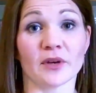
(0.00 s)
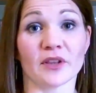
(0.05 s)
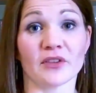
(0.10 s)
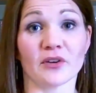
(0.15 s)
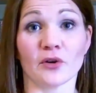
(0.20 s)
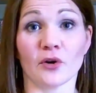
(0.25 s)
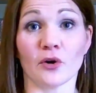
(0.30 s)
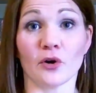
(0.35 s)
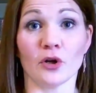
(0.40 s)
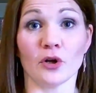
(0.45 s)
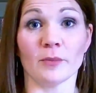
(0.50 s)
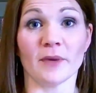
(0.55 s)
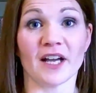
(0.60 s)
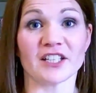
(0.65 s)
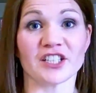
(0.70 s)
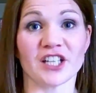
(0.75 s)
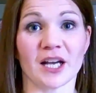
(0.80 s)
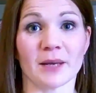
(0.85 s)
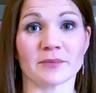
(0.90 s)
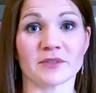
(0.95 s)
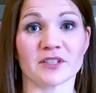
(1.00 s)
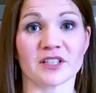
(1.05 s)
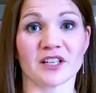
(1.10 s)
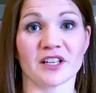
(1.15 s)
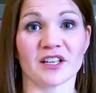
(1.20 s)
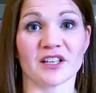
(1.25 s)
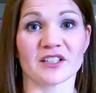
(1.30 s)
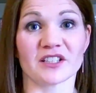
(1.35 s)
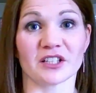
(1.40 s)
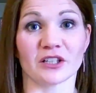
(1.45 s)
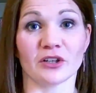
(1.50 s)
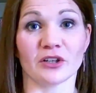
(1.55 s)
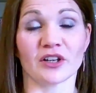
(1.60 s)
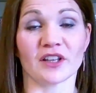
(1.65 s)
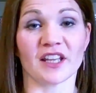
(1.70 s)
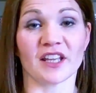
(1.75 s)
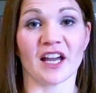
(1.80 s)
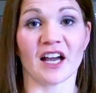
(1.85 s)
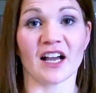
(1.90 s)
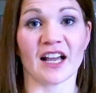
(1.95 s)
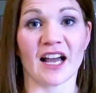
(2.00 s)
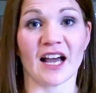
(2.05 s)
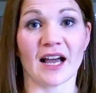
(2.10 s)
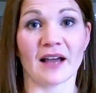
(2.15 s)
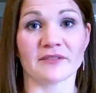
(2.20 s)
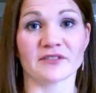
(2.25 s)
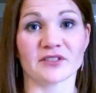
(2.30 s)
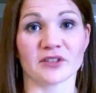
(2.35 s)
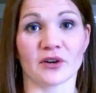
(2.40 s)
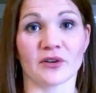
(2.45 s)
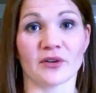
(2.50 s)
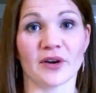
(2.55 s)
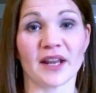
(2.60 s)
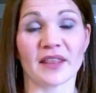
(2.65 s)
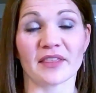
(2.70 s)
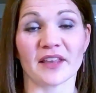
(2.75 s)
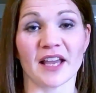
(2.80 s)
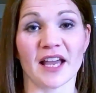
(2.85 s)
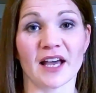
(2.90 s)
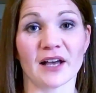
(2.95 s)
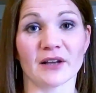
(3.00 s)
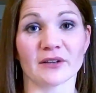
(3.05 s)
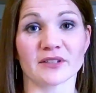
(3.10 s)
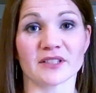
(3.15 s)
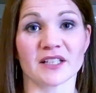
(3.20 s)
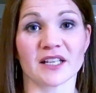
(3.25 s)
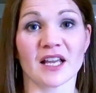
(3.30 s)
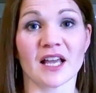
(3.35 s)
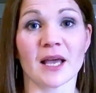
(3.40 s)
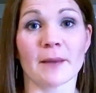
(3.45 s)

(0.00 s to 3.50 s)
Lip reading: with all my chapters, to look at the archives or anything else,